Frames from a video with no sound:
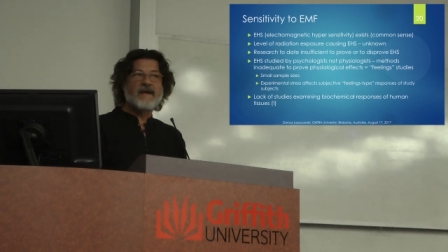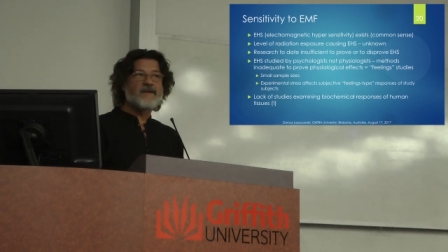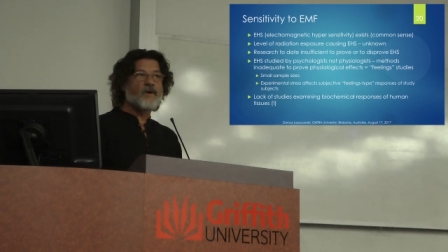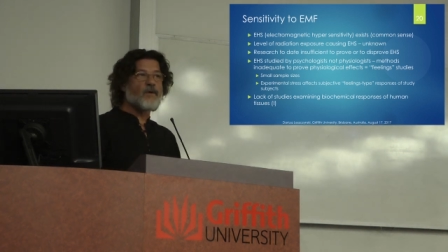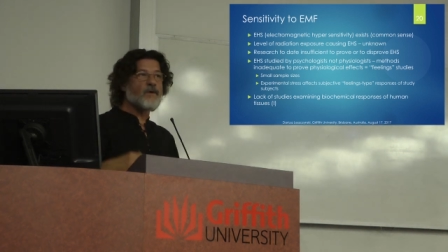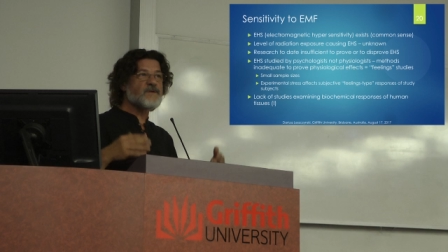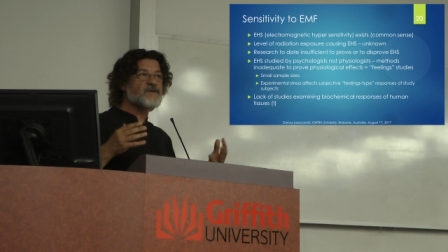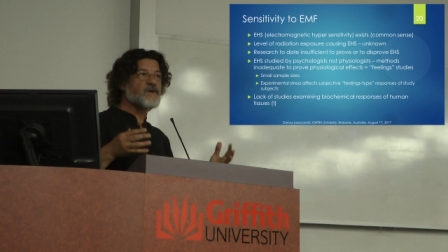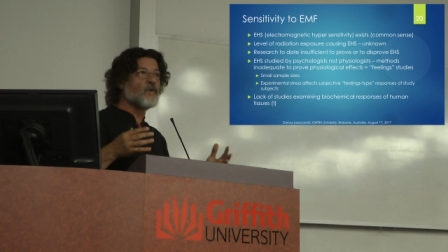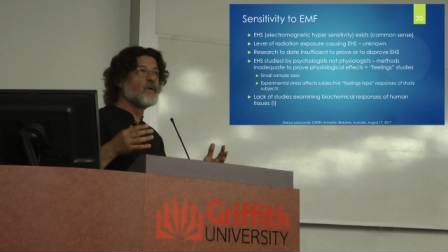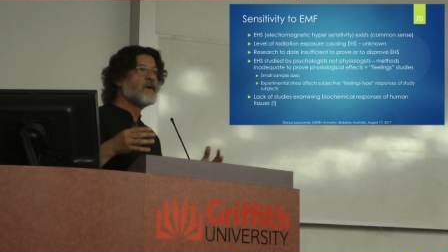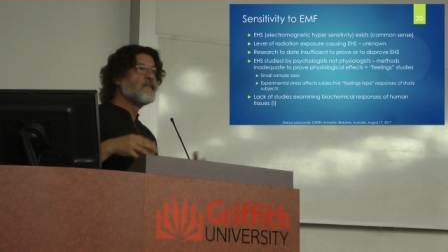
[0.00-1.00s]
Then
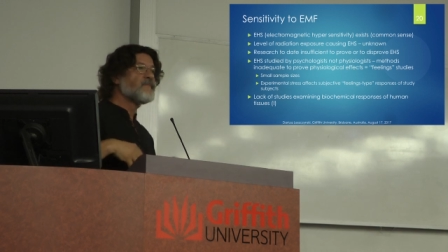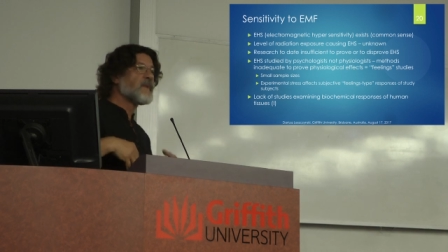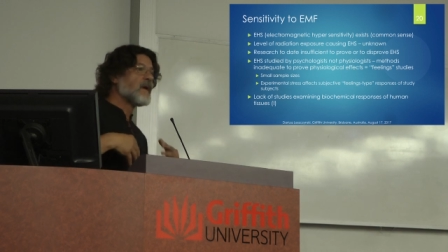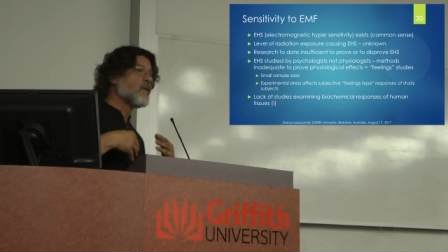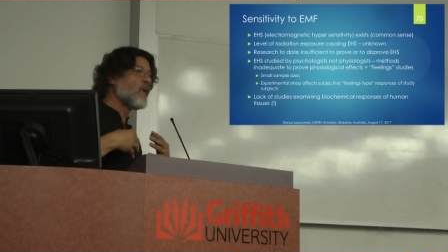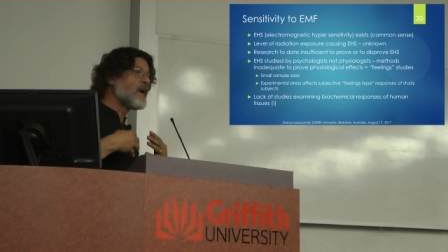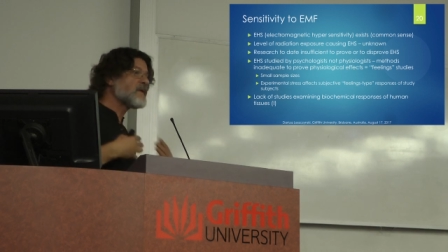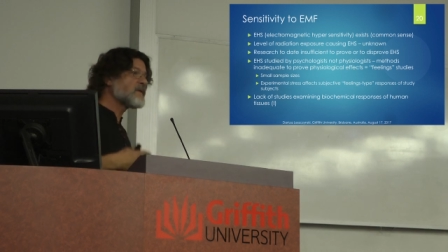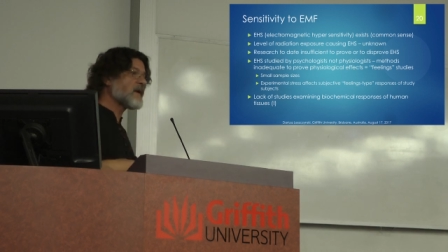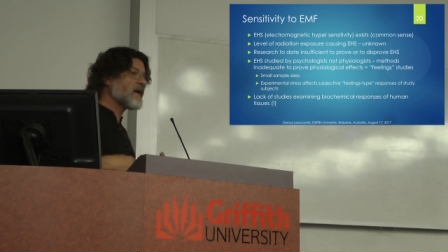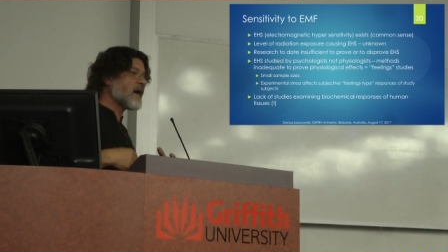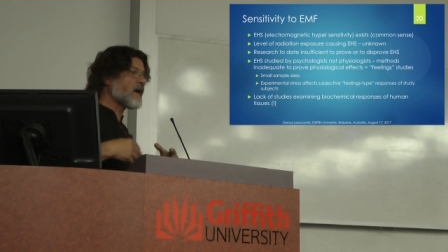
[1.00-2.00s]
also,
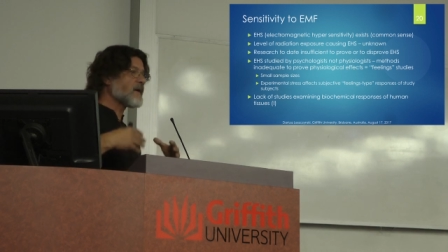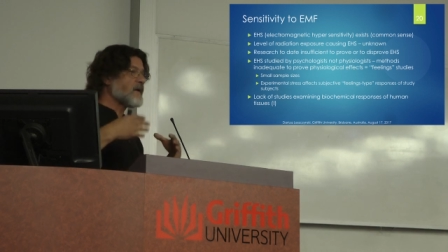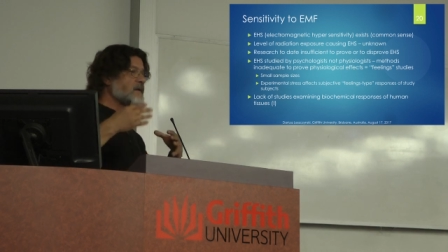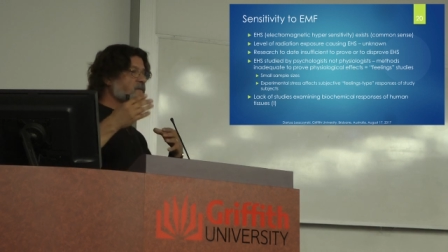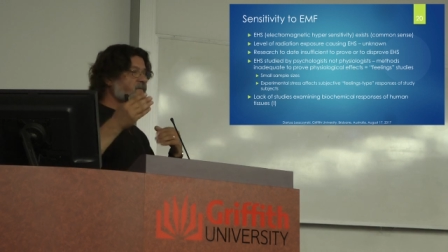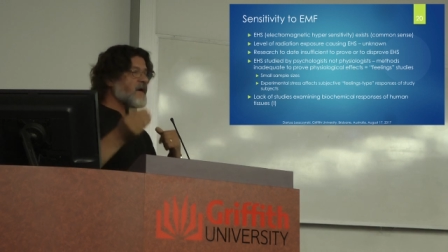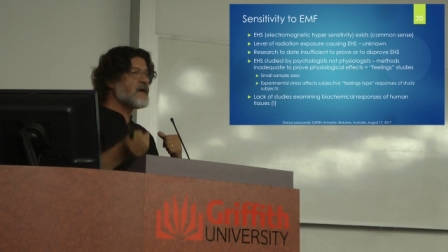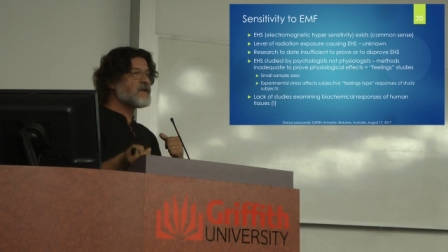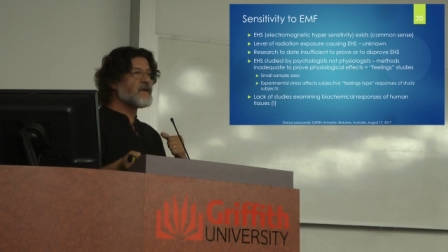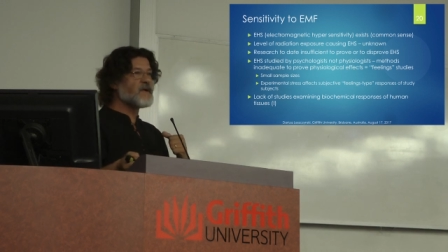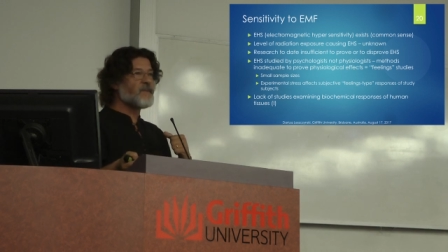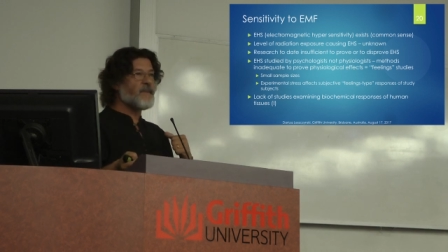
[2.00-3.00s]
when they are
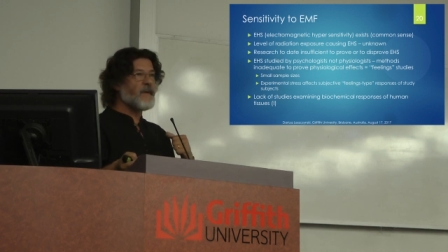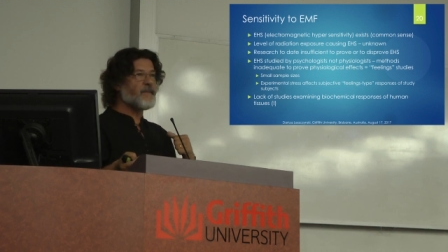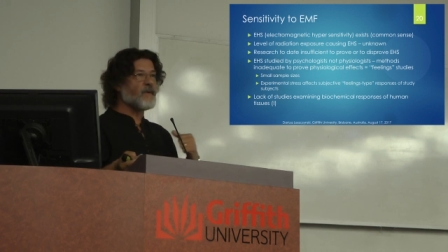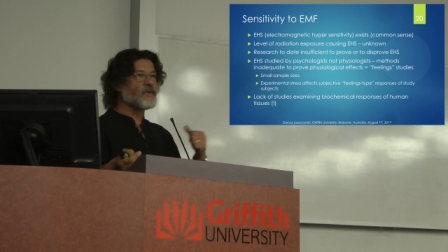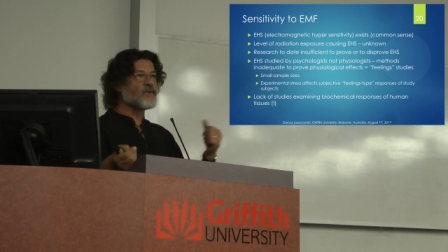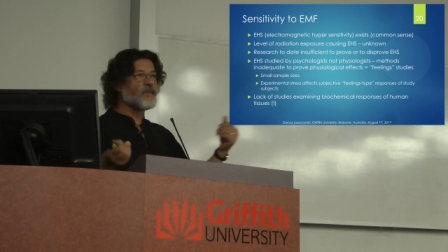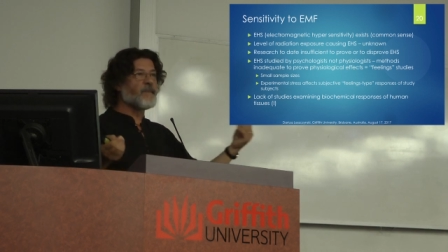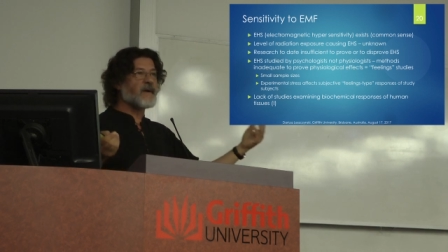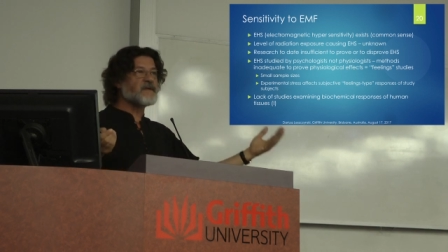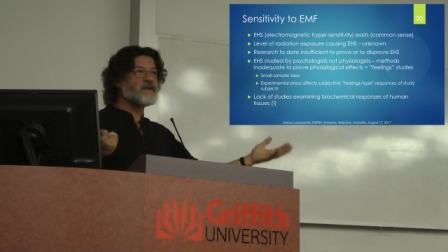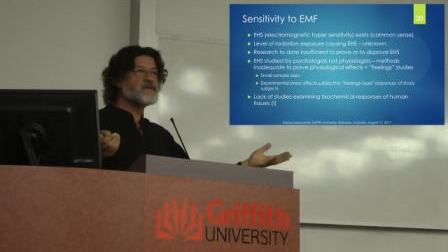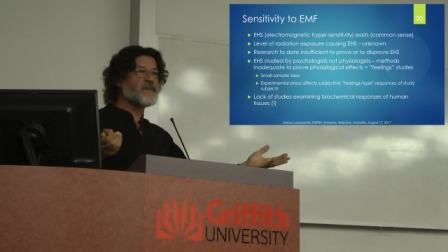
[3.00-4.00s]
inviting people to
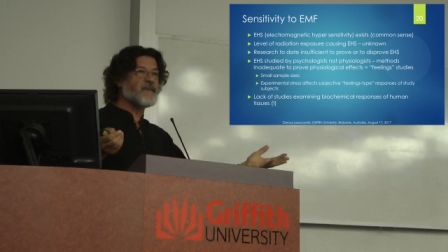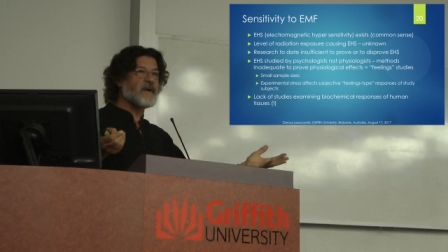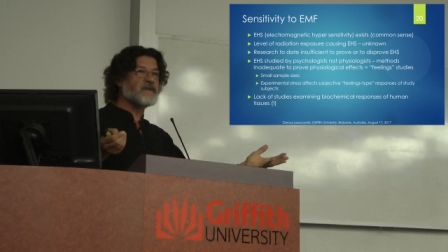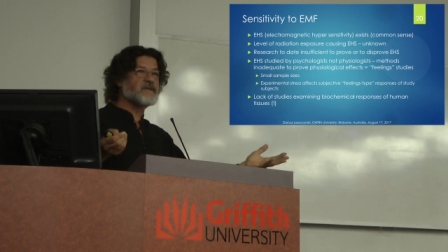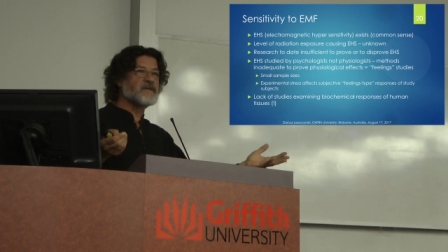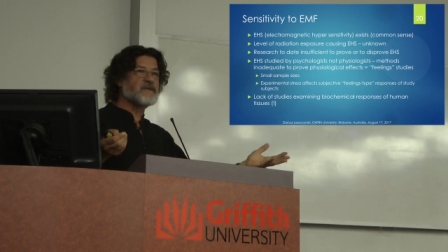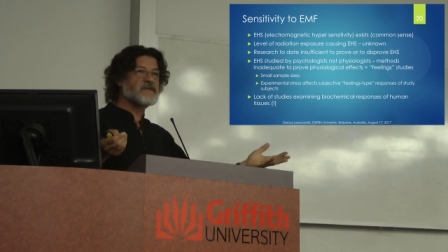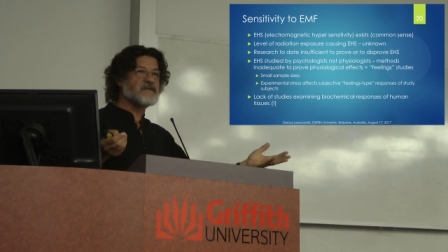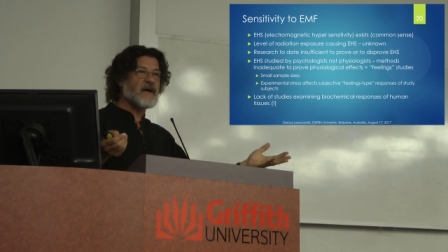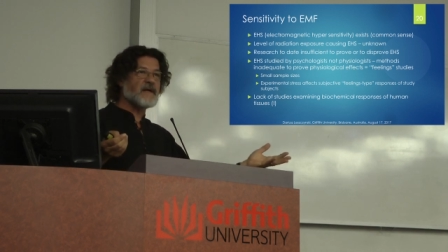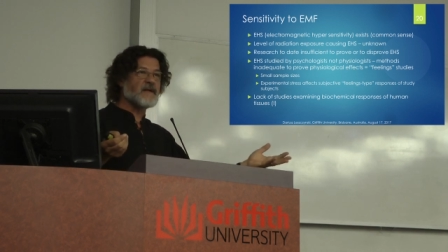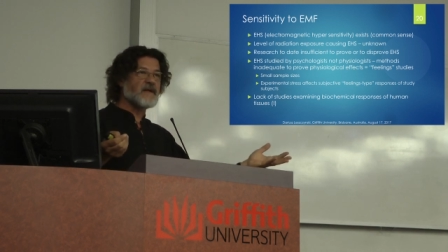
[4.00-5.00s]
participate
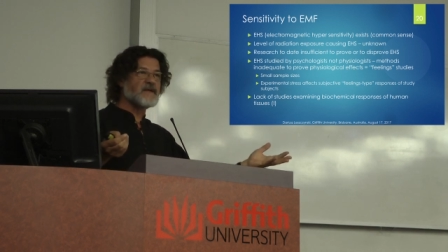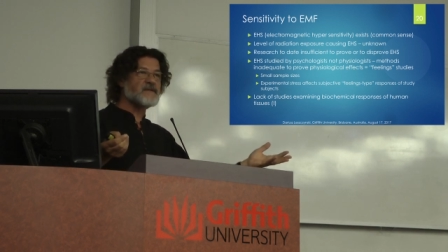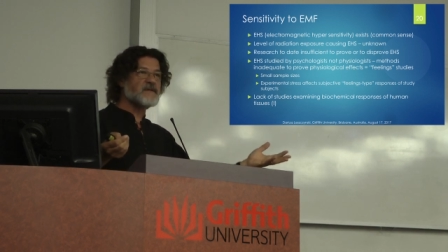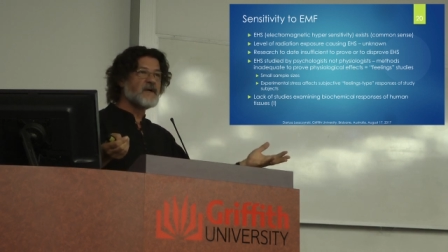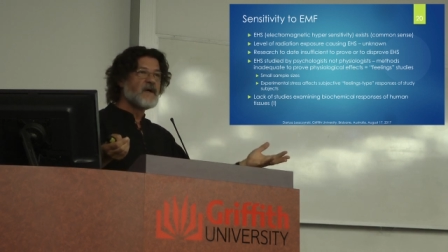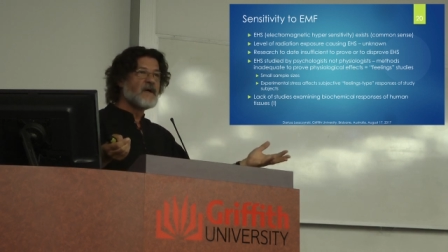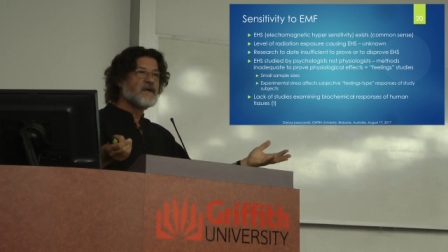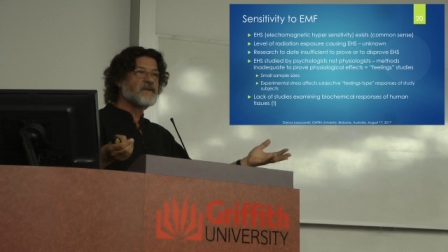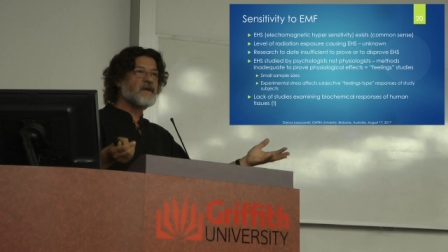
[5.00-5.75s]
in studies,